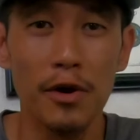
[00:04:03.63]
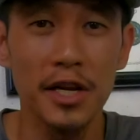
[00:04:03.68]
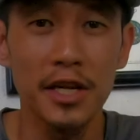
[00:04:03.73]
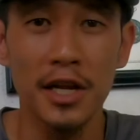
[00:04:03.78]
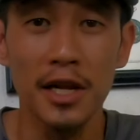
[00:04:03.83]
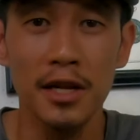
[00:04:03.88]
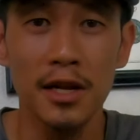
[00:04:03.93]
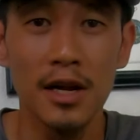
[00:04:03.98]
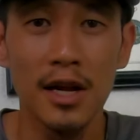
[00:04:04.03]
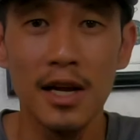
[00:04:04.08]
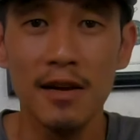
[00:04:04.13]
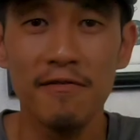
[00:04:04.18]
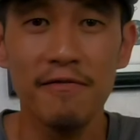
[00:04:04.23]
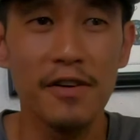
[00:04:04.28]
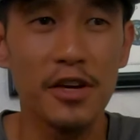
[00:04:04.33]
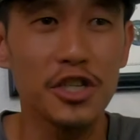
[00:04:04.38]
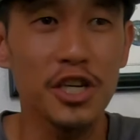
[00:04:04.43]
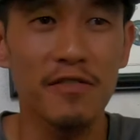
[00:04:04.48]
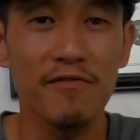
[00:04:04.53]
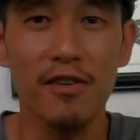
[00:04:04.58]
rigging,
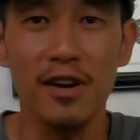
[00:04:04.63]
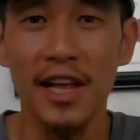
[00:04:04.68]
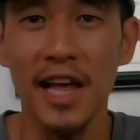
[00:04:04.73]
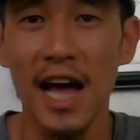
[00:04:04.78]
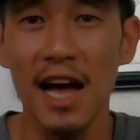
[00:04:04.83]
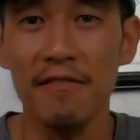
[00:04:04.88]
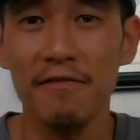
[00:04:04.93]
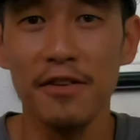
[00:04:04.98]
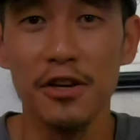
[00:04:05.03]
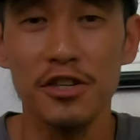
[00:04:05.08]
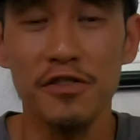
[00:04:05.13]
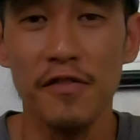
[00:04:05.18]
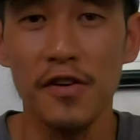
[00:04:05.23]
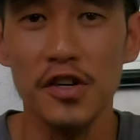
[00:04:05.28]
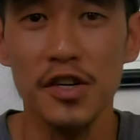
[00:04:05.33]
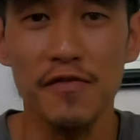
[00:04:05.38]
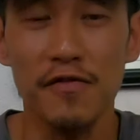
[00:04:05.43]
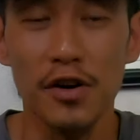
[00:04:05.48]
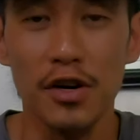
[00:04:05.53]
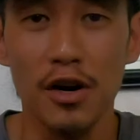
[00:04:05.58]
fishing for catfish,
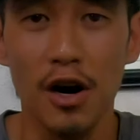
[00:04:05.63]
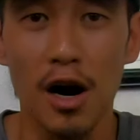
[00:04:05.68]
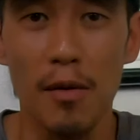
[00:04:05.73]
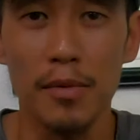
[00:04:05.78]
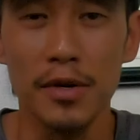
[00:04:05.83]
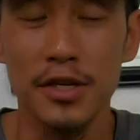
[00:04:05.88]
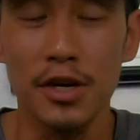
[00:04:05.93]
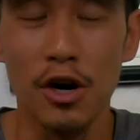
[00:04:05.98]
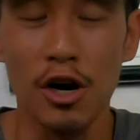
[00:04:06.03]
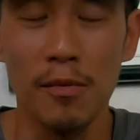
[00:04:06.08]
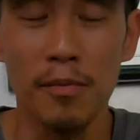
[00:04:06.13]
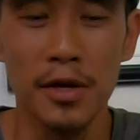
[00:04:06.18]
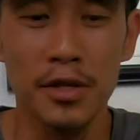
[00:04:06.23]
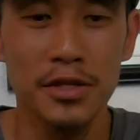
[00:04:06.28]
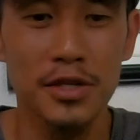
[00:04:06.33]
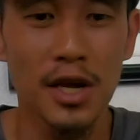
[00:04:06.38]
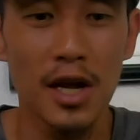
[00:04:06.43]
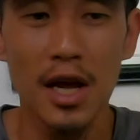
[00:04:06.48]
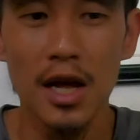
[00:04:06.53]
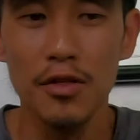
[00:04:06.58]
fishing for carp in
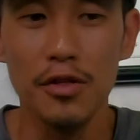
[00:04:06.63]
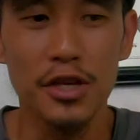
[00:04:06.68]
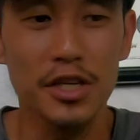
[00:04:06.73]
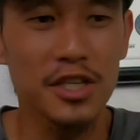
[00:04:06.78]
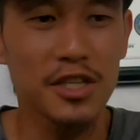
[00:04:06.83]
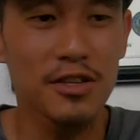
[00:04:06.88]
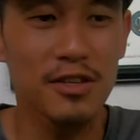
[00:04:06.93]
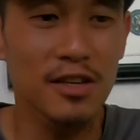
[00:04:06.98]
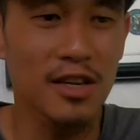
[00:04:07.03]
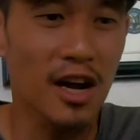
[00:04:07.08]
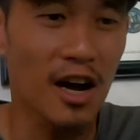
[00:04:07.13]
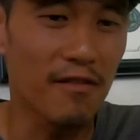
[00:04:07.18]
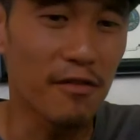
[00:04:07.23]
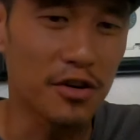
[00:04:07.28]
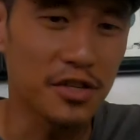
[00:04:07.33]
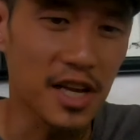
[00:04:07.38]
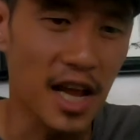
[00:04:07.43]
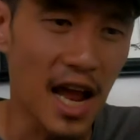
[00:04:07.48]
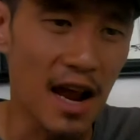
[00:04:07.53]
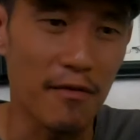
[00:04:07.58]
tournaments. This
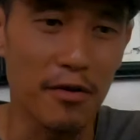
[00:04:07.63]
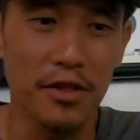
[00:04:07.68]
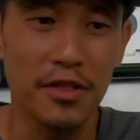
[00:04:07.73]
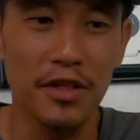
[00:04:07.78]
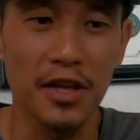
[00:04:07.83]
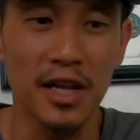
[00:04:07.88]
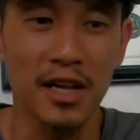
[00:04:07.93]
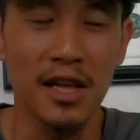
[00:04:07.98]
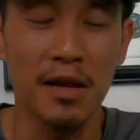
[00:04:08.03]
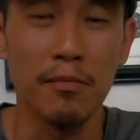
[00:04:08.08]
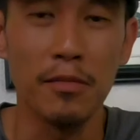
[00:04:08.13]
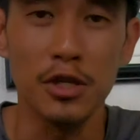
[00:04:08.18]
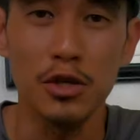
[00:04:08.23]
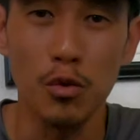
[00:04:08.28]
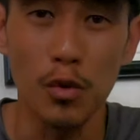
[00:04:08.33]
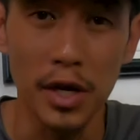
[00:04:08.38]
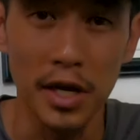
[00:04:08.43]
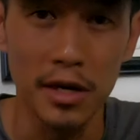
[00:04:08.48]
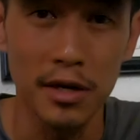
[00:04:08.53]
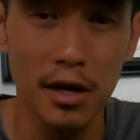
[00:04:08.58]
covers everything in
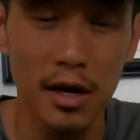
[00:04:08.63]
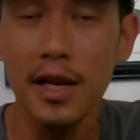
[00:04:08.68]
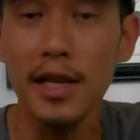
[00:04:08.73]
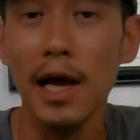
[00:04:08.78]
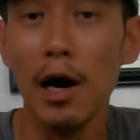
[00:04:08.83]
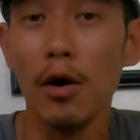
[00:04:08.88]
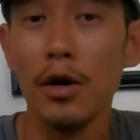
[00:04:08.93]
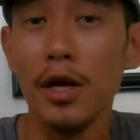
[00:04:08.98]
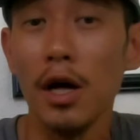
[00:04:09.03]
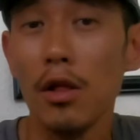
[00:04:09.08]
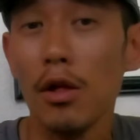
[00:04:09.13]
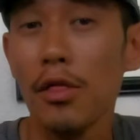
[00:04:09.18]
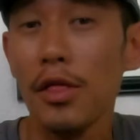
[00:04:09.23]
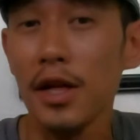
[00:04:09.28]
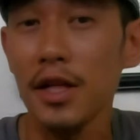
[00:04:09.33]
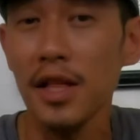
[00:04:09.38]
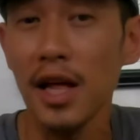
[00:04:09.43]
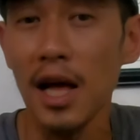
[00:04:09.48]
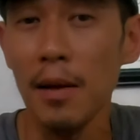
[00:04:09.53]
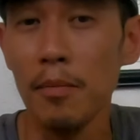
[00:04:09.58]
between. Now, another
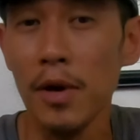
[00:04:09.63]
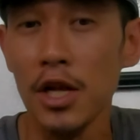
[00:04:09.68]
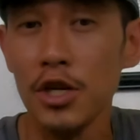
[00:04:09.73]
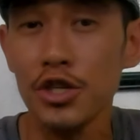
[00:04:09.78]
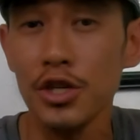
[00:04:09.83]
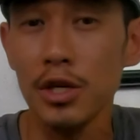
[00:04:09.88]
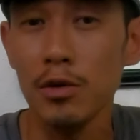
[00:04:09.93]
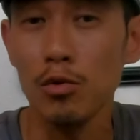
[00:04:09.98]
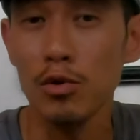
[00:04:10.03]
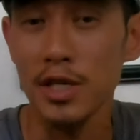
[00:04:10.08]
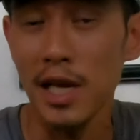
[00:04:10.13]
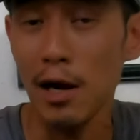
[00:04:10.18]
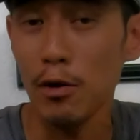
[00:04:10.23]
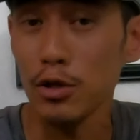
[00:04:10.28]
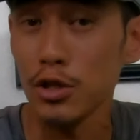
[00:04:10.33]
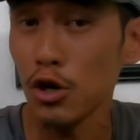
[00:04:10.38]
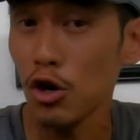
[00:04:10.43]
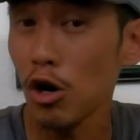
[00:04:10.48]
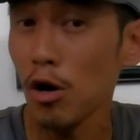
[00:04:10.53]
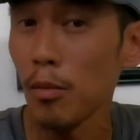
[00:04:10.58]
thing that I mentioned was how
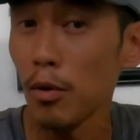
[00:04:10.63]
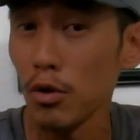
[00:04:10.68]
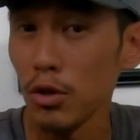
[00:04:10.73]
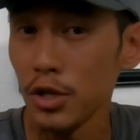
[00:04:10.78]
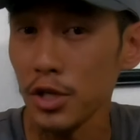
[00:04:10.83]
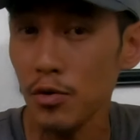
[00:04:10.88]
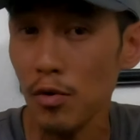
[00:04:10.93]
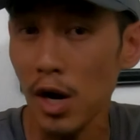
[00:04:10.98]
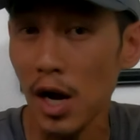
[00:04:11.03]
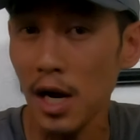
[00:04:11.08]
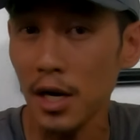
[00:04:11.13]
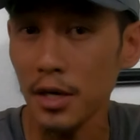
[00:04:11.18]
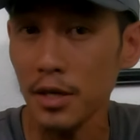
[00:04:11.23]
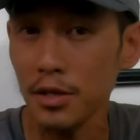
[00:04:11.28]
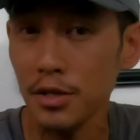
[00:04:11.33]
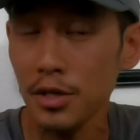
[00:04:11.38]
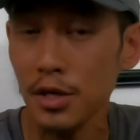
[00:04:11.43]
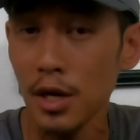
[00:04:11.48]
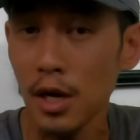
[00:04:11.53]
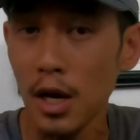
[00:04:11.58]
durable this rod
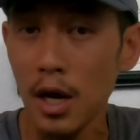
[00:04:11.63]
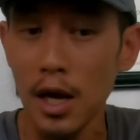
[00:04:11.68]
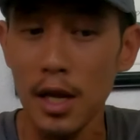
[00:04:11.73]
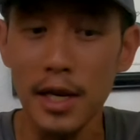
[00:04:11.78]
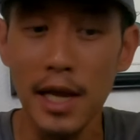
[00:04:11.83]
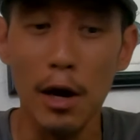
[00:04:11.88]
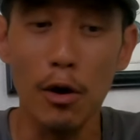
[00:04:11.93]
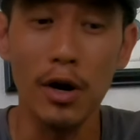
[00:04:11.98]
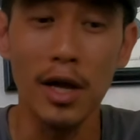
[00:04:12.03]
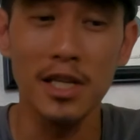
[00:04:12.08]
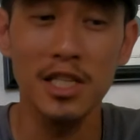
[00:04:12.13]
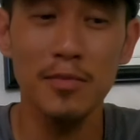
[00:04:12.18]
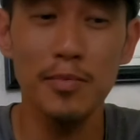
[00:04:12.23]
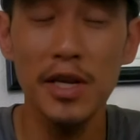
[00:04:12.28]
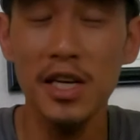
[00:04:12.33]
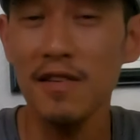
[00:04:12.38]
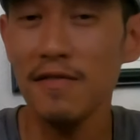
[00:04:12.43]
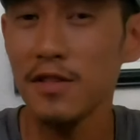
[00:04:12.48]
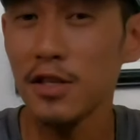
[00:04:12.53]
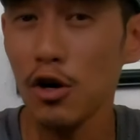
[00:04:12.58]
is. Now, when I
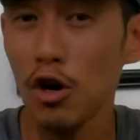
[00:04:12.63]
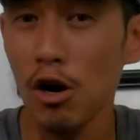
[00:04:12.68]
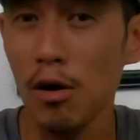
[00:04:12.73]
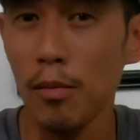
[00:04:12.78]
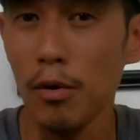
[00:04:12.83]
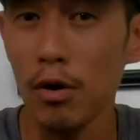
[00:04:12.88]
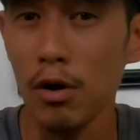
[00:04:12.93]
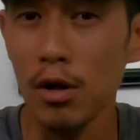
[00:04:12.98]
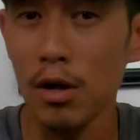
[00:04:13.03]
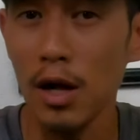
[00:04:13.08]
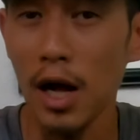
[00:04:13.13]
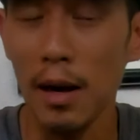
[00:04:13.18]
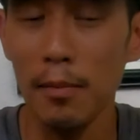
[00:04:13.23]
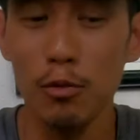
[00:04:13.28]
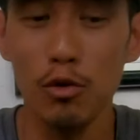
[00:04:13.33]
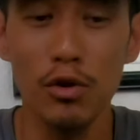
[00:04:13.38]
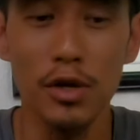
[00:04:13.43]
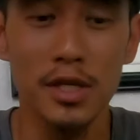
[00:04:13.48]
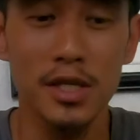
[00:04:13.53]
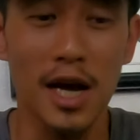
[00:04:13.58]
speak of durable, I'm
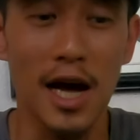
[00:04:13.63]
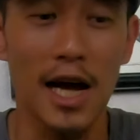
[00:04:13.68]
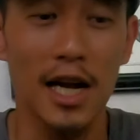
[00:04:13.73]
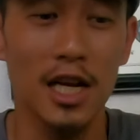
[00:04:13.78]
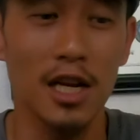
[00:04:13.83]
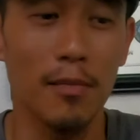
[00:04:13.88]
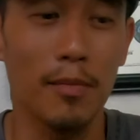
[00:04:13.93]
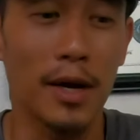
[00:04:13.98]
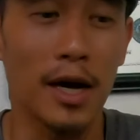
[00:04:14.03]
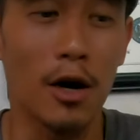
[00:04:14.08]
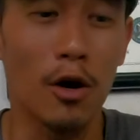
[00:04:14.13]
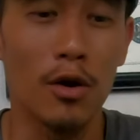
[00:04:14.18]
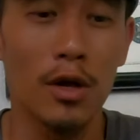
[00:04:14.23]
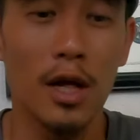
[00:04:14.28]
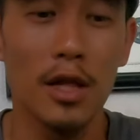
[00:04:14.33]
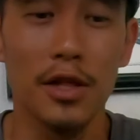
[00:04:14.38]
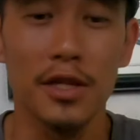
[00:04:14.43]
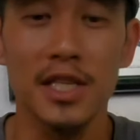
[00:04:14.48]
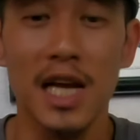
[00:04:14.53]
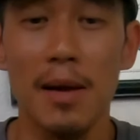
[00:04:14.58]
really talking about
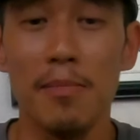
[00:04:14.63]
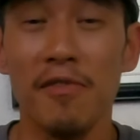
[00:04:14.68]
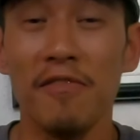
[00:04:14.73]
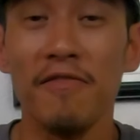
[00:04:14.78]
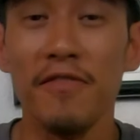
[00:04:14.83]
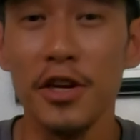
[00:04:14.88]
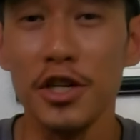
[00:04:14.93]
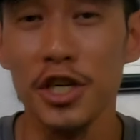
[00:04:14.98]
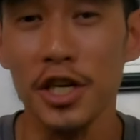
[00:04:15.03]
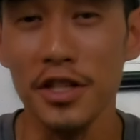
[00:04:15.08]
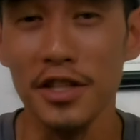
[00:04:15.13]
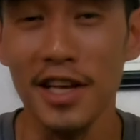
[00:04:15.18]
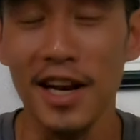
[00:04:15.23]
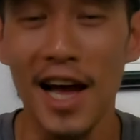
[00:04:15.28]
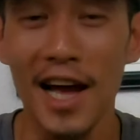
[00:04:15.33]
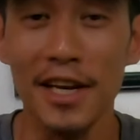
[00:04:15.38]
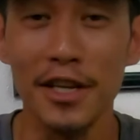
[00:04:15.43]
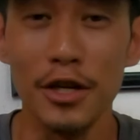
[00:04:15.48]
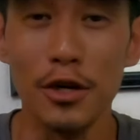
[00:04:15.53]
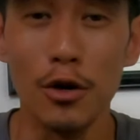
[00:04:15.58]
the type of fishing that
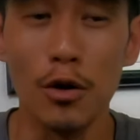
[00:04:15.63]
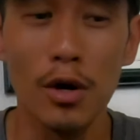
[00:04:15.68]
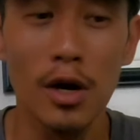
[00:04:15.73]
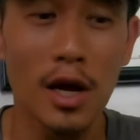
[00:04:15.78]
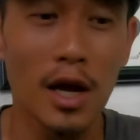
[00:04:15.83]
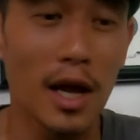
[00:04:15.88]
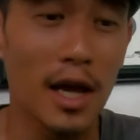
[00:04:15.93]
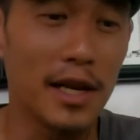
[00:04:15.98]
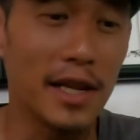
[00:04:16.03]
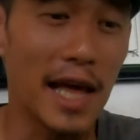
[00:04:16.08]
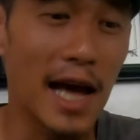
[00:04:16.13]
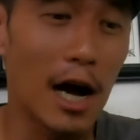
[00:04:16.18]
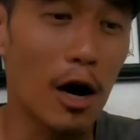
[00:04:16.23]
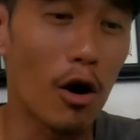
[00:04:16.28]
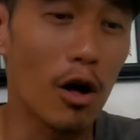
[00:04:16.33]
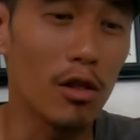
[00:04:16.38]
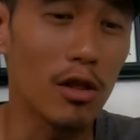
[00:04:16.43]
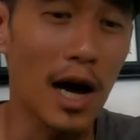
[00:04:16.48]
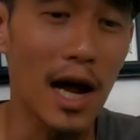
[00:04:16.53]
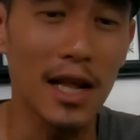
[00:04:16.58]
I do.
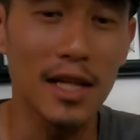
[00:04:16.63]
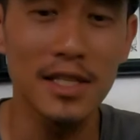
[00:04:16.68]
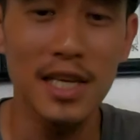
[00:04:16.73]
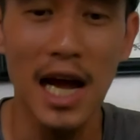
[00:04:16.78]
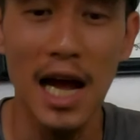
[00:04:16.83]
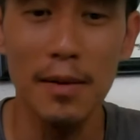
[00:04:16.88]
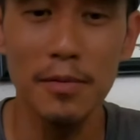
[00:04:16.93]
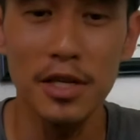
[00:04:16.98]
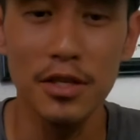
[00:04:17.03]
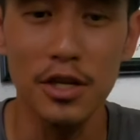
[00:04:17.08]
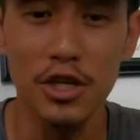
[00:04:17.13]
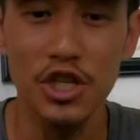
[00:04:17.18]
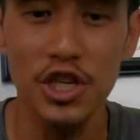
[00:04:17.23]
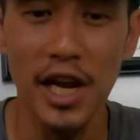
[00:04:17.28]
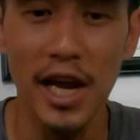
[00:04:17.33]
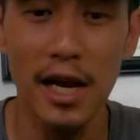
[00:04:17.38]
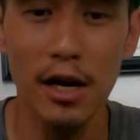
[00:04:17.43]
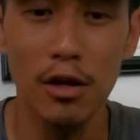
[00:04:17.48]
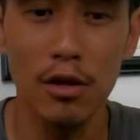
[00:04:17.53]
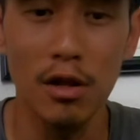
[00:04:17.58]
Now, a lot of times on the
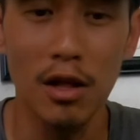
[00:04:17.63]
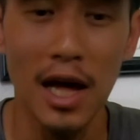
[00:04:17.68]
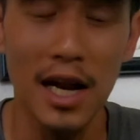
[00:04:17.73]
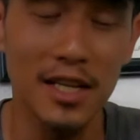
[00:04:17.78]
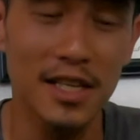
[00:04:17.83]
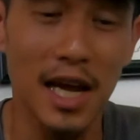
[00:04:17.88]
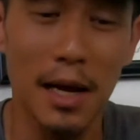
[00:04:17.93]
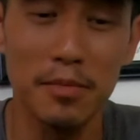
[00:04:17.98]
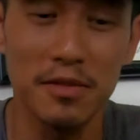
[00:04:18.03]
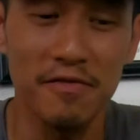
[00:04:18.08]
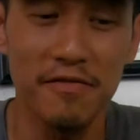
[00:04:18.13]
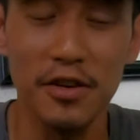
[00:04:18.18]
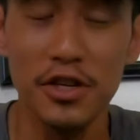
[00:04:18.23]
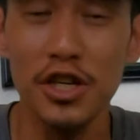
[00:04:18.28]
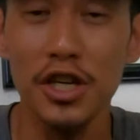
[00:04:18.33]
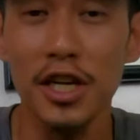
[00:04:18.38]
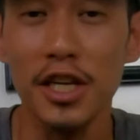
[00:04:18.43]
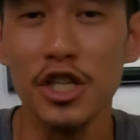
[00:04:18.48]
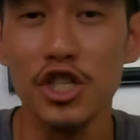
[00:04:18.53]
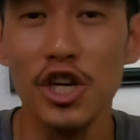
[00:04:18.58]
channel, a lot of times
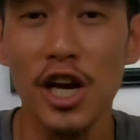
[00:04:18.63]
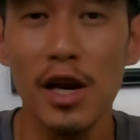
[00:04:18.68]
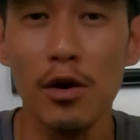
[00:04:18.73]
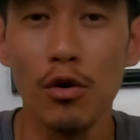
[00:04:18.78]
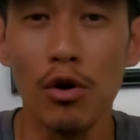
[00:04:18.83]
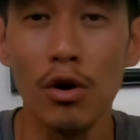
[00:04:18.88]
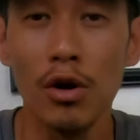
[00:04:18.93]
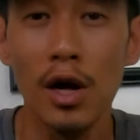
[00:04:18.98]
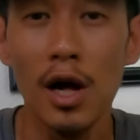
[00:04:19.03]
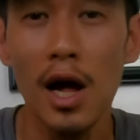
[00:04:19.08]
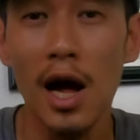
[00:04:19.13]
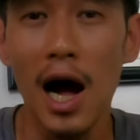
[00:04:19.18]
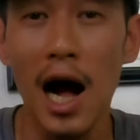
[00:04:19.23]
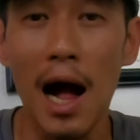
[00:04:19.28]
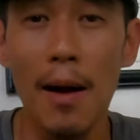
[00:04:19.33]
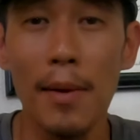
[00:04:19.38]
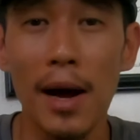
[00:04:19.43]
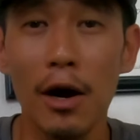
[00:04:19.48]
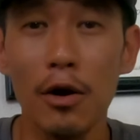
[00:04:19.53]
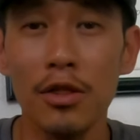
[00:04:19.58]
fishing in general,
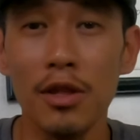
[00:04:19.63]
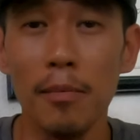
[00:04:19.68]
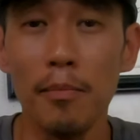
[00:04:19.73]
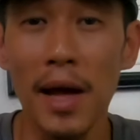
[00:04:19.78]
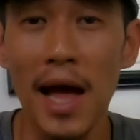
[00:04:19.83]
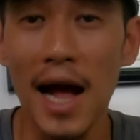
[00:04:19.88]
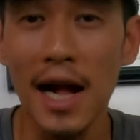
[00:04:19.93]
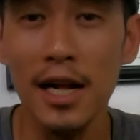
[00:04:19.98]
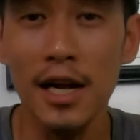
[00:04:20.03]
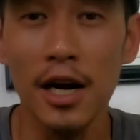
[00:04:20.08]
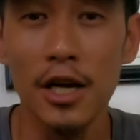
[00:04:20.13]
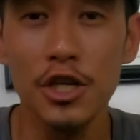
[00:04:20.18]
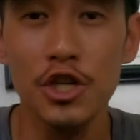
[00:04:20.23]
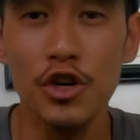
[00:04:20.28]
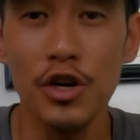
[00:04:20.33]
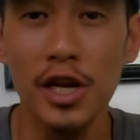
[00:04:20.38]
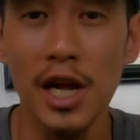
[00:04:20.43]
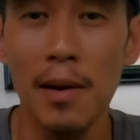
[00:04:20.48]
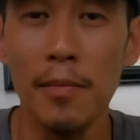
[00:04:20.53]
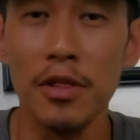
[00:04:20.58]
I'm out in the
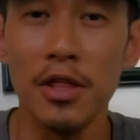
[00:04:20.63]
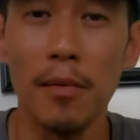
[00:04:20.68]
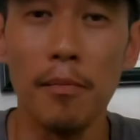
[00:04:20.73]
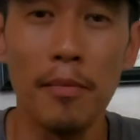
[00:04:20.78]
backcountry, I'm in the